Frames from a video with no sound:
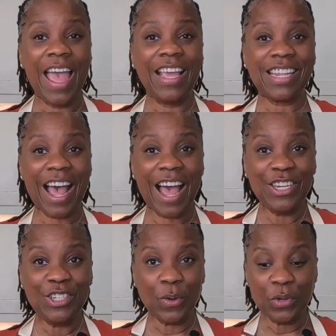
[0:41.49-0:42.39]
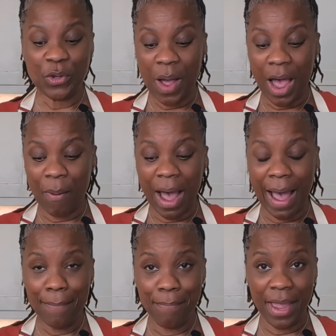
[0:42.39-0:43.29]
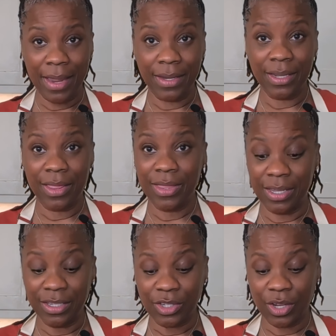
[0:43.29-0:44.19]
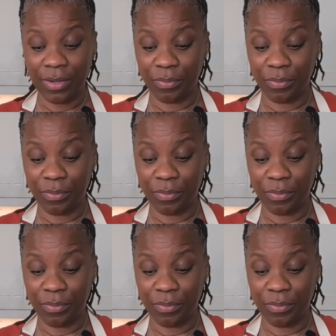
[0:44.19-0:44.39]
as I show you how I baked this